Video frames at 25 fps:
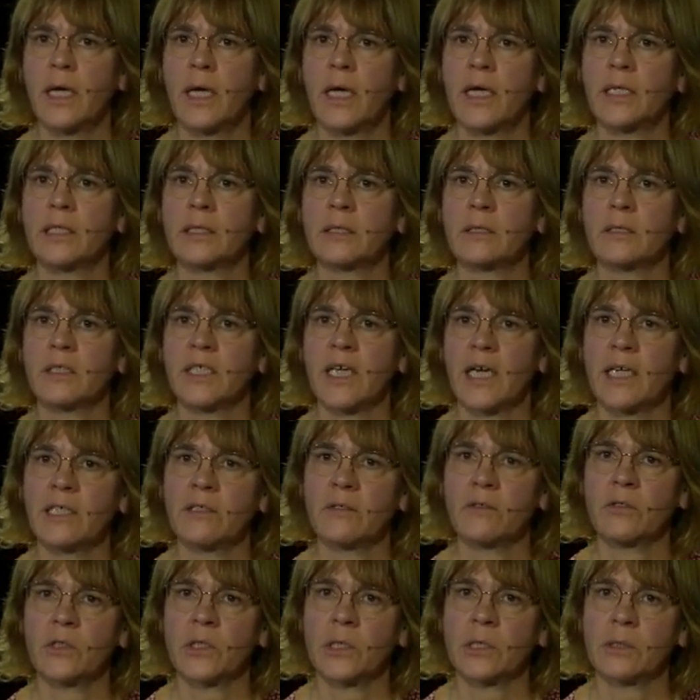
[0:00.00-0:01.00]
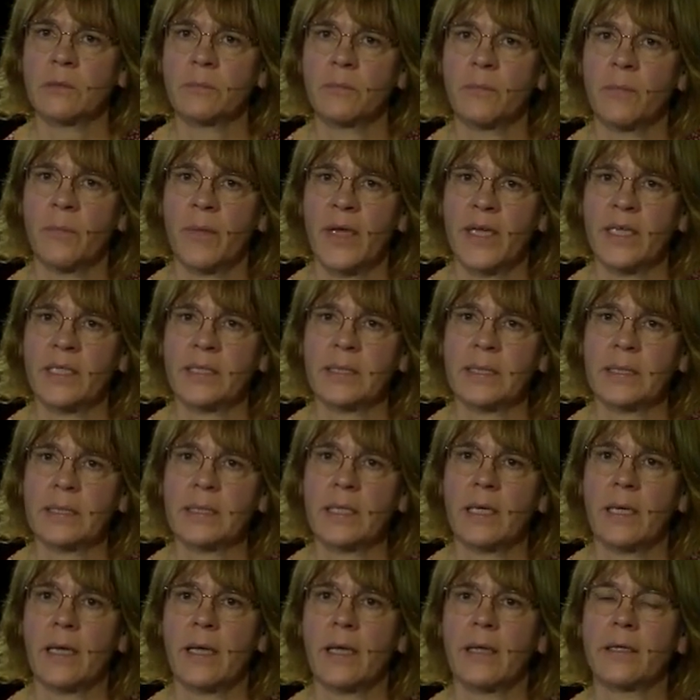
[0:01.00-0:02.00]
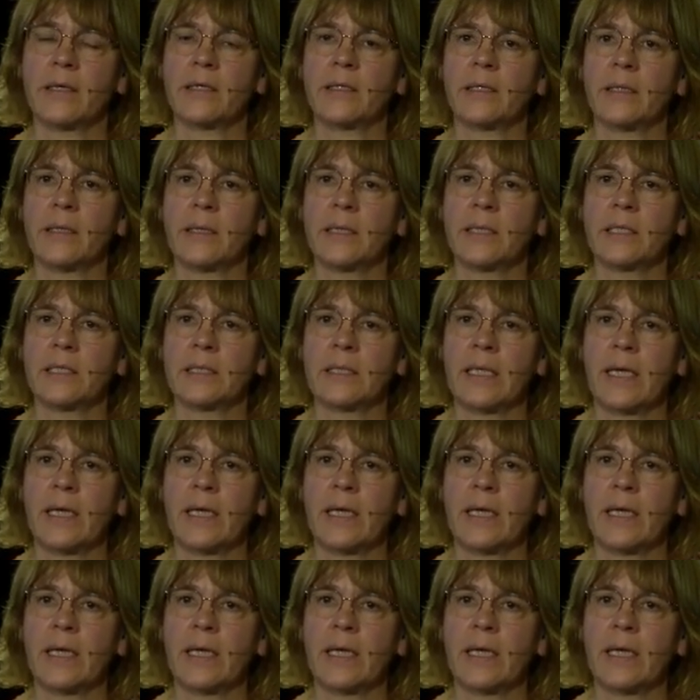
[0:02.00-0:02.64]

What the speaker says: And the guidance base is